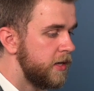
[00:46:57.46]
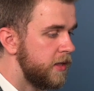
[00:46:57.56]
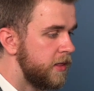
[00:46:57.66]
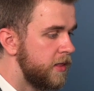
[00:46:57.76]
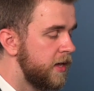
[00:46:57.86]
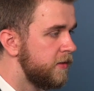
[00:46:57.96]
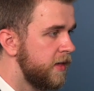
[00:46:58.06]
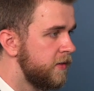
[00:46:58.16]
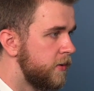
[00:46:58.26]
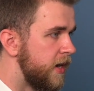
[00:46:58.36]

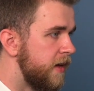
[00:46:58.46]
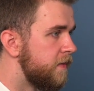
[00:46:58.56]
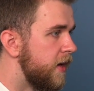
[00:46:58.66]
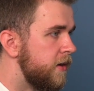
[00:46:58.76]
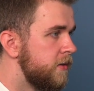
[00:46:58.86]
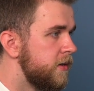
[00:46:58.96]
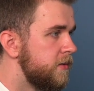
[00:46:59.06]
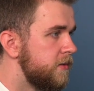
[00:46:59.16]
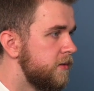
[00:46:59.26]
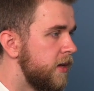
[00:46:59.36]
that's what I found.
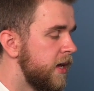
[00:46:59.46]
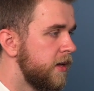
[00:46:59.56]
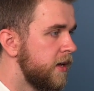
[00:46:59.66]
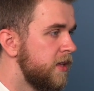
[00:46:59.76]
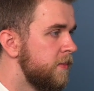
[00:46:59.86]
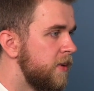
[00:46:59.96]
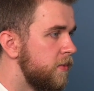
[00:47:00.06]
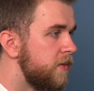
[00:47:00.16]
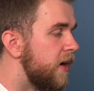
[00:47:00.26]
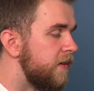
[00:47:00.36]
I keep up
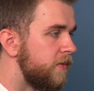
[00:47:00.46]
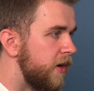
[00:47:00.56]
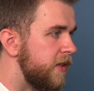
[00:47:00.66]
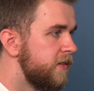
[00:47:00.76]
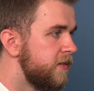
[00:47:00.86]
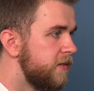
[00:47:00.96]
with my friends